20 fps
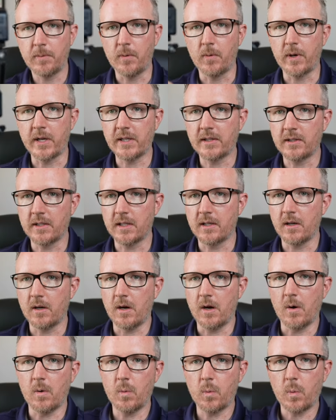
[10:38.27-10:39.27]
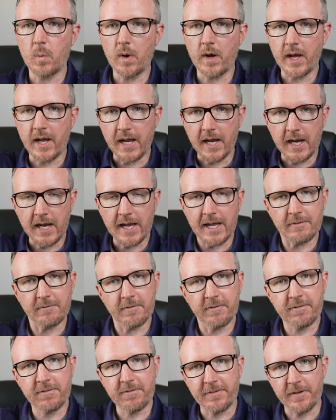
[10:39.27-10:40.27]
point it away and
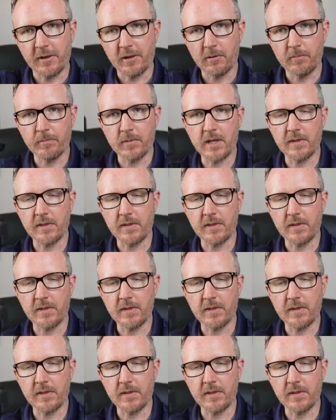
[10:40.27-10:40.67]
film